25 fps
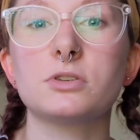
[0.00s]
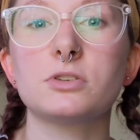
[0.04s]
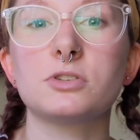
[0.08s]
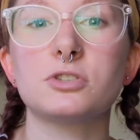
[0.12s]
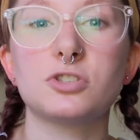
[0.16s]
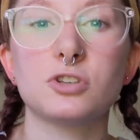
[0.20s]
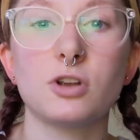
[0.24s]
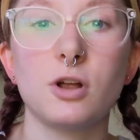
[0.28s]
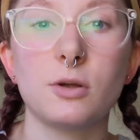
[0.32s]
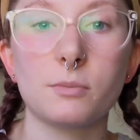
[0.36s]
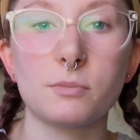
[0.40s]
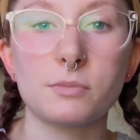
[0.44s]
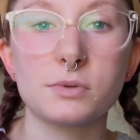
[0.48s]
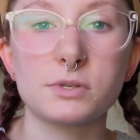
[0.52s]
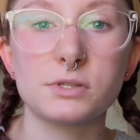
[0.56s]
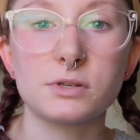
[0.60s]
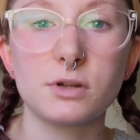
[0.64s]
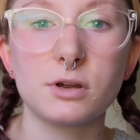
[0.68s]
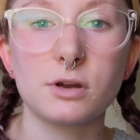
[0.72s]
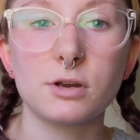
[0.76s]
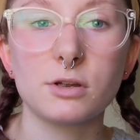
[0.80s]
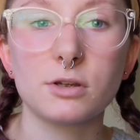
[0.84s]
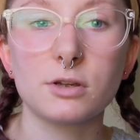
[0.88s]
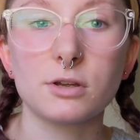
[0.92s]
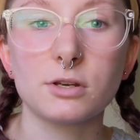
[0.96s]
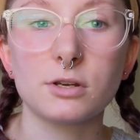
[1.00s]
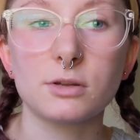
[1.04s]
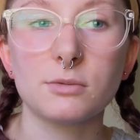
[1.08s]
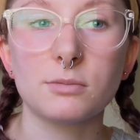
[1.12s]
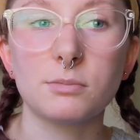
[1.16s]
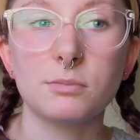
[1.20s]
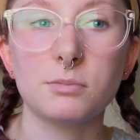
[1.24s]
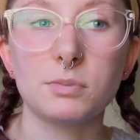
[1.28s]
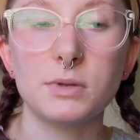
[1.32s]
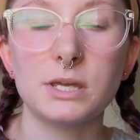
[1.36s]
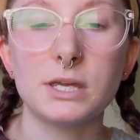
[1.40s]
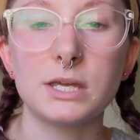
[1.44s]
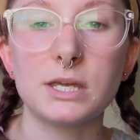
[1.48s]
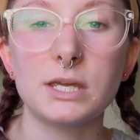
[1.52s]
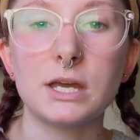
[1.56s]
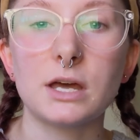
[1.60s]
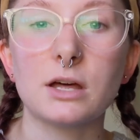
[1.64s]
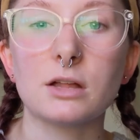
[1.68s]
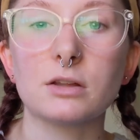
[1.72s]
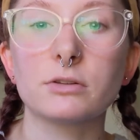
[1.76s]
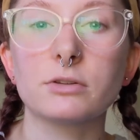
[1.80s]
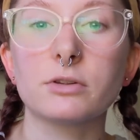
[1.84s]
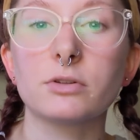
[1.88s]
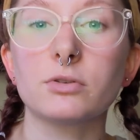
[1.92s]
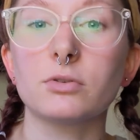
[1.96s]
jumps are going to be
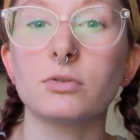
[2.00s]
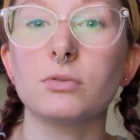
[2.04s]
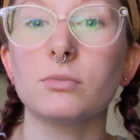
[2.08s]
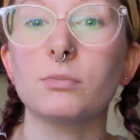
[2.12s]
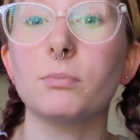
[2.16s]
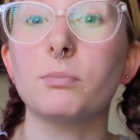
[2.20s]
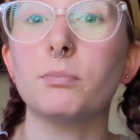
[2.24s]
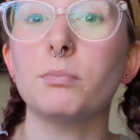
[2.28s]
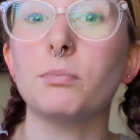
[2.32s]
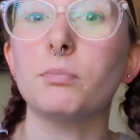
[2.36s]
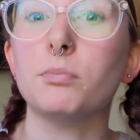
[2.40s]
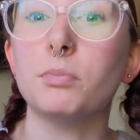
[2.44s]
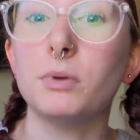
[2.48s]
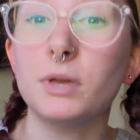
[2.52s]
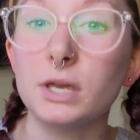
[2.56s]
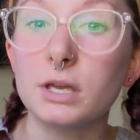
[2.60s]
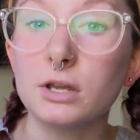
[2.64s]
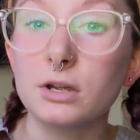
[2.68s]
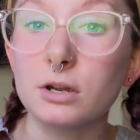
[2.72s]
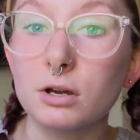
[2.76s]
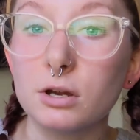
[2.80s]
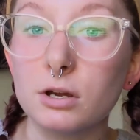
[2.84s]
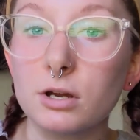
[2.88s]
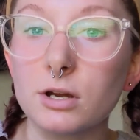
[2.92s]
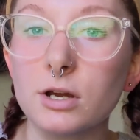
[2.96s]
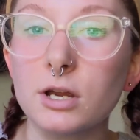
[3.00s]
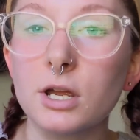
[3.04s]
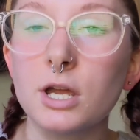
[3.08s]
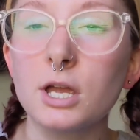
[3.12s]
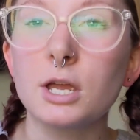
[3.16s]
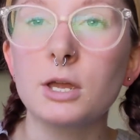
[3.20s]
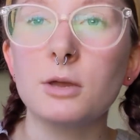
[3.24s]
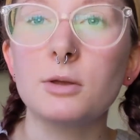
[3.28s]
a little bigger,